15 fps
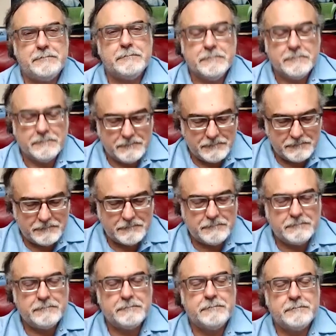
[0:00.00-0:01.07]

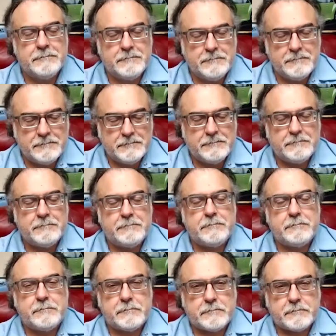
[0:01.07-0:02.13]

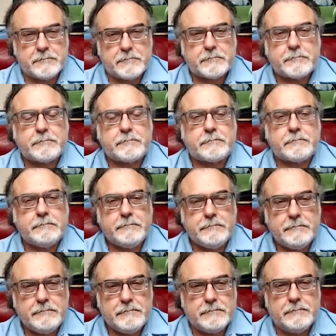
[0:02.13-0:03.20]

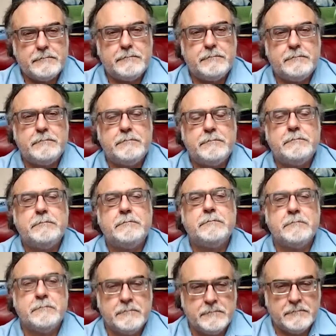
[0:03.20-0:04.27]

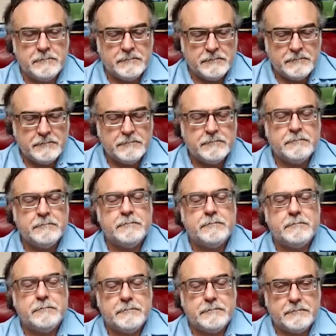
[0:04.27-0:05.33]

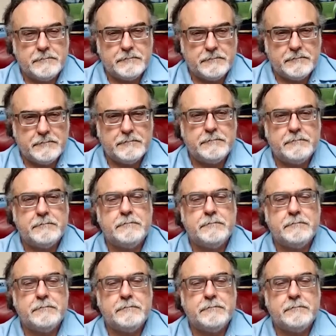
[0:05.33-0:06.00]
No words are spoken by the person on screen.